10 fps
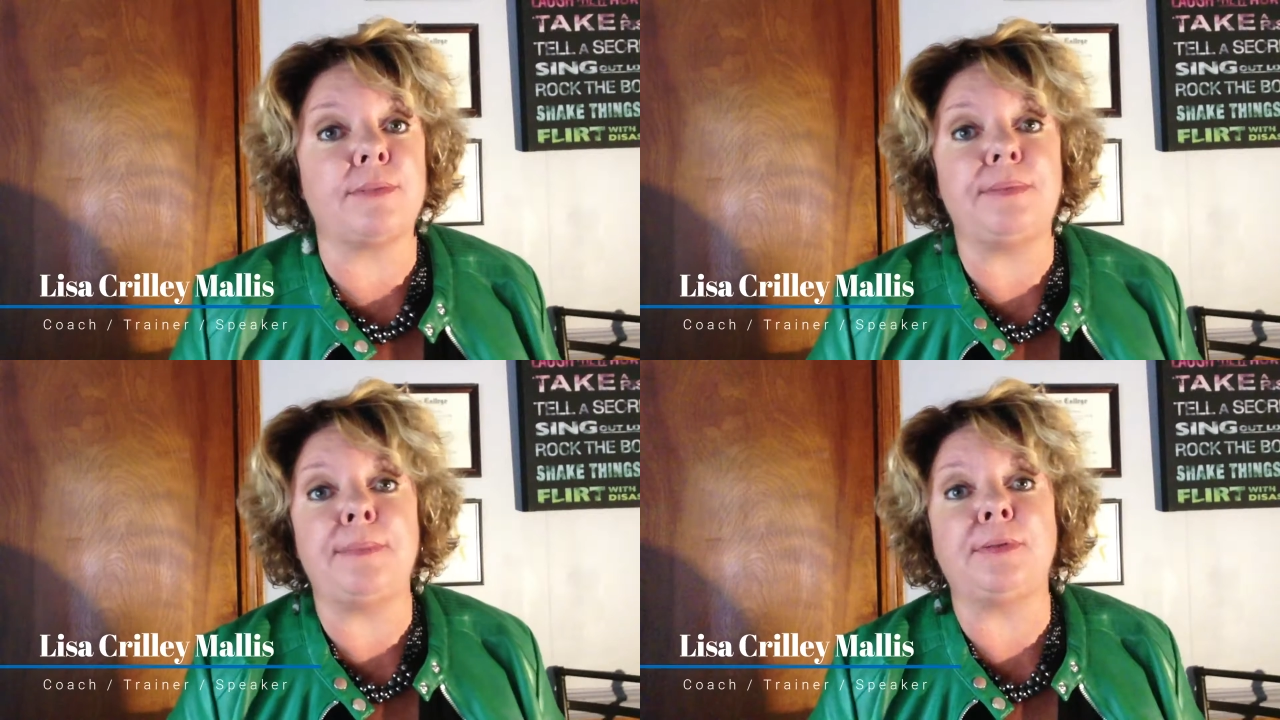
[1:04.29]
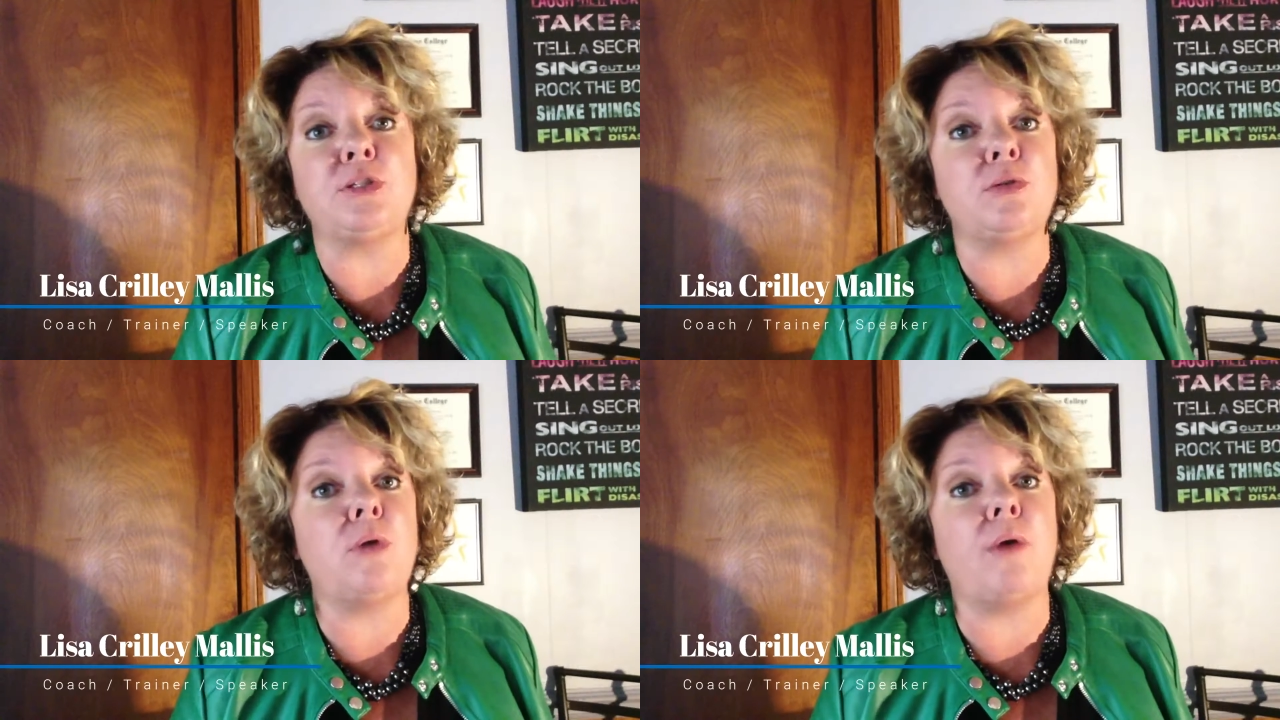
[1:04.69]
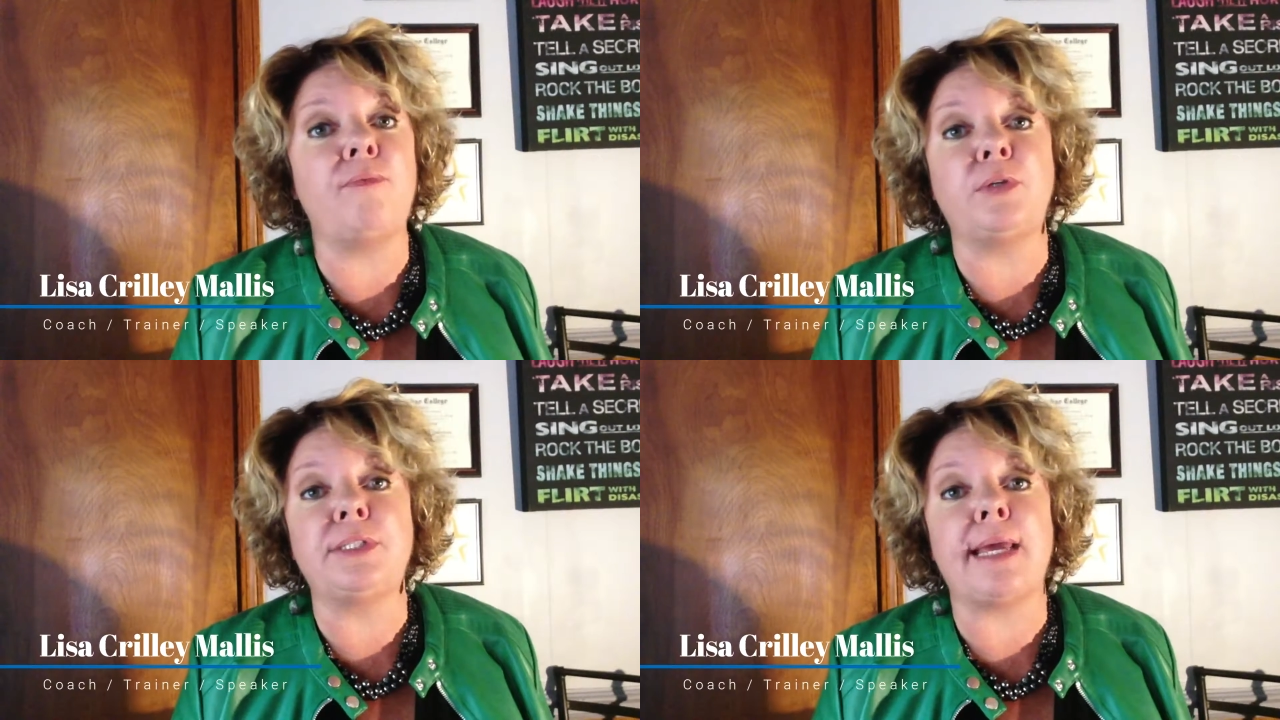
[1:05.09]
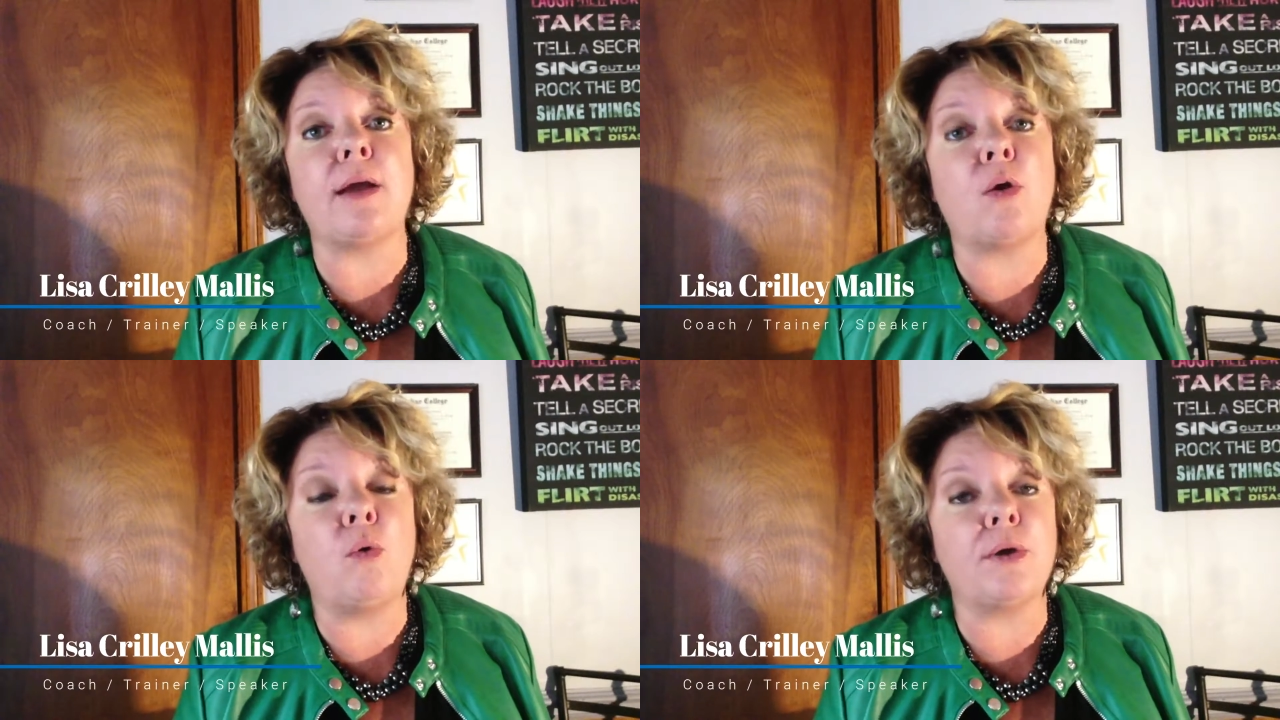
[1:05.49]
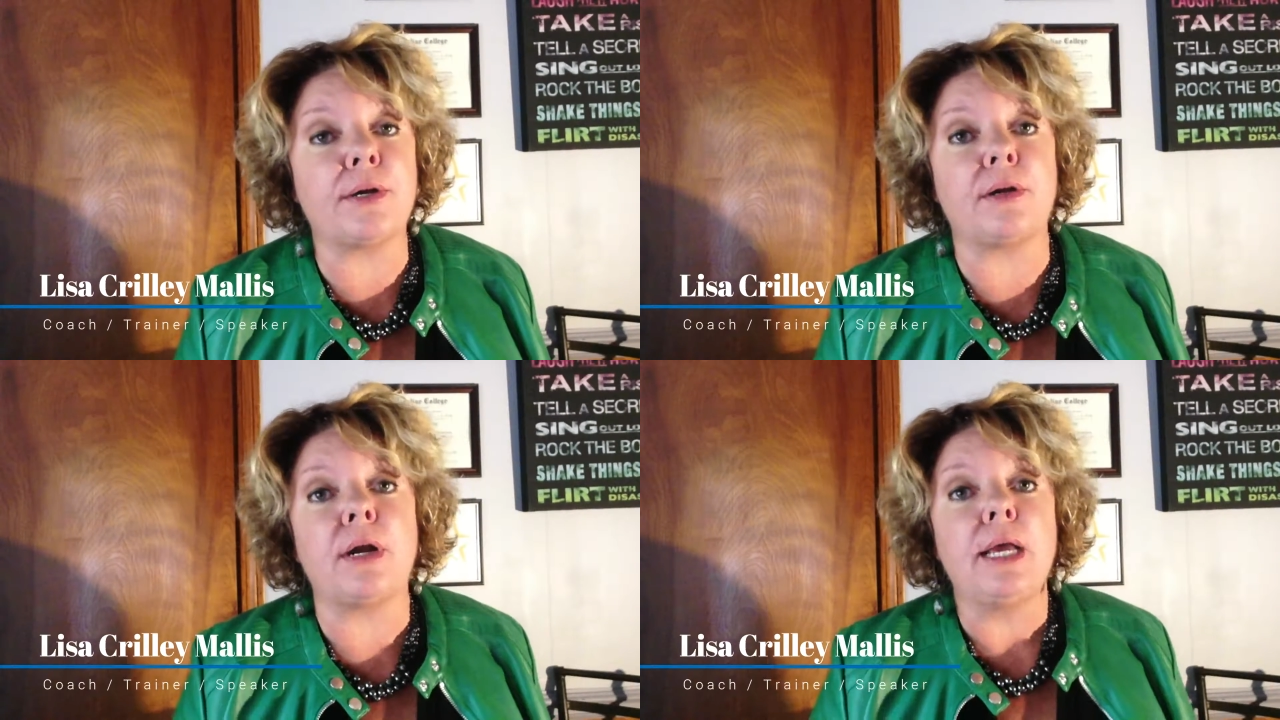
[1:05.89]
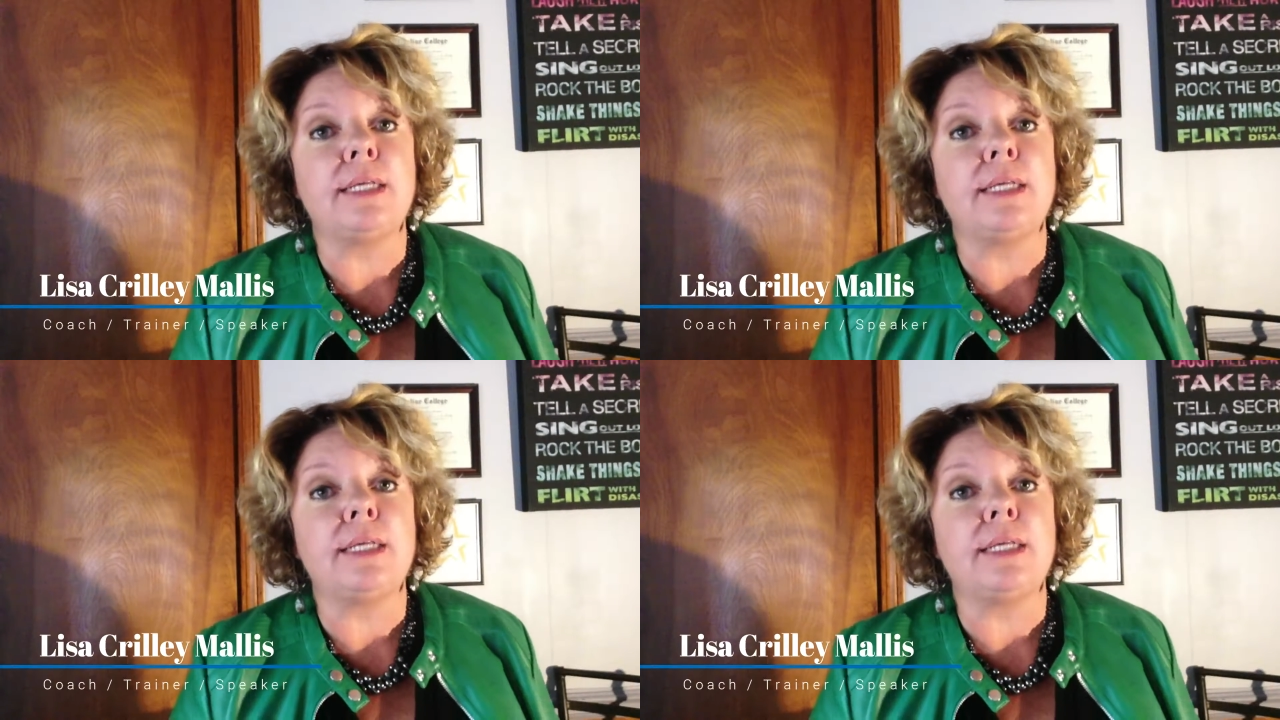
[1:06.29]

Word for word: some people do a full day a quarter,